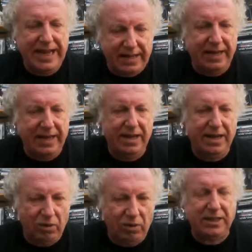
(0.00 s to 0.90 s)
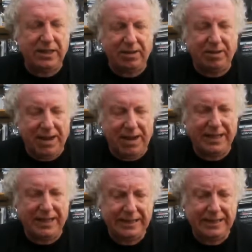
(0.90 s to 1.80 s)
and wasn't coming back.
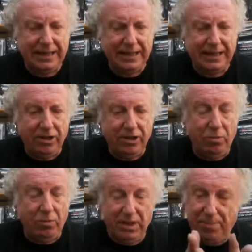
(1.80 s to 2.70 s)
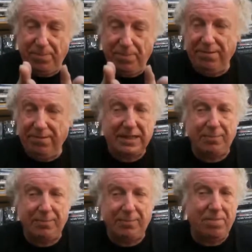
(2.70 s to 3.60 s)
There was a period of time when
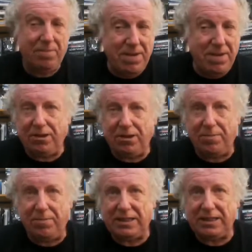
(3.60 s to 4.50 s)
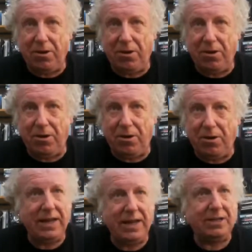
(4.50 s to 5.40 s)
maybe there could have been some hope,
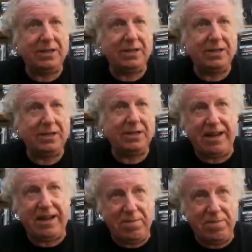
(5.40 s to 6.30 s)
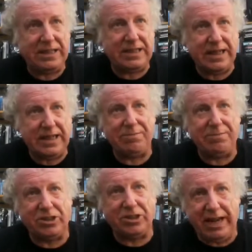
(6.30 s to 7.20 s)
but that like five minutes, then I
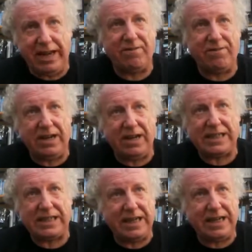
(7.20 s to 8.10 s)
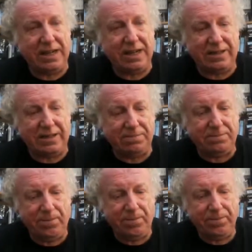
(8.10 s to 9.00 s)
was in the train for the next hour and a half.
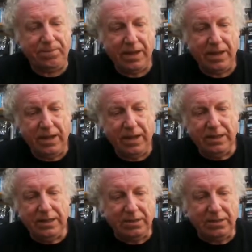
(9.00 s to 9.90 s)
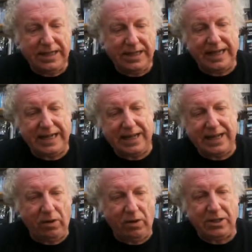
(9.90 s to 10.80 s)
So let's get that all in
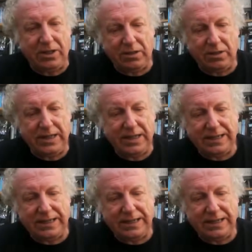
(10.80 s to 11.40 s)
context.